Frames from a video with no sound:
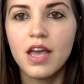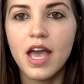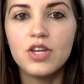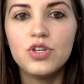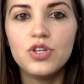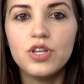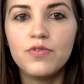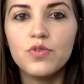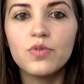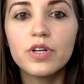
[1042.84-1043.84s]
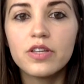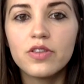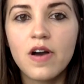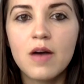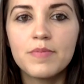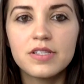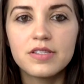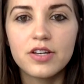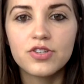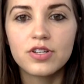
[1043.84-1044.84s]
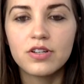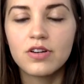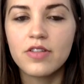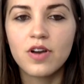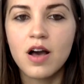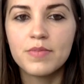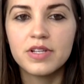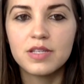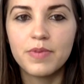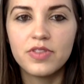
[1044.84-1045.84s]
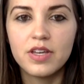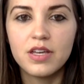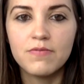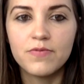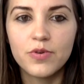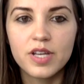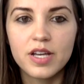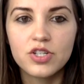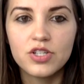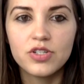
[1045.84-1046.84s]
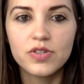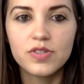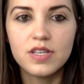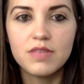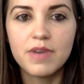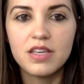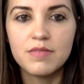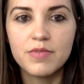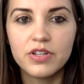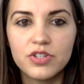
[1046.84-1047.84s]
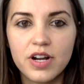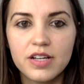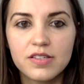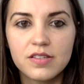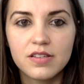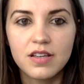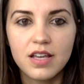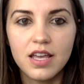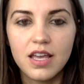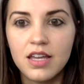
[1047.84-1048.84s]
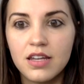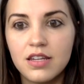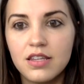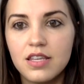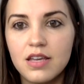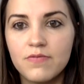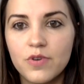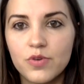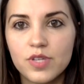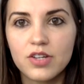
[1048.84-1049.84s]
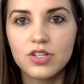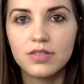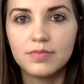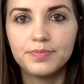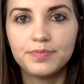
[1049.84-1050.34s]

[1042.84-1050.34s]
And if you look in the comments section, or not the comments, but the info section, you'll see my email address in the info section.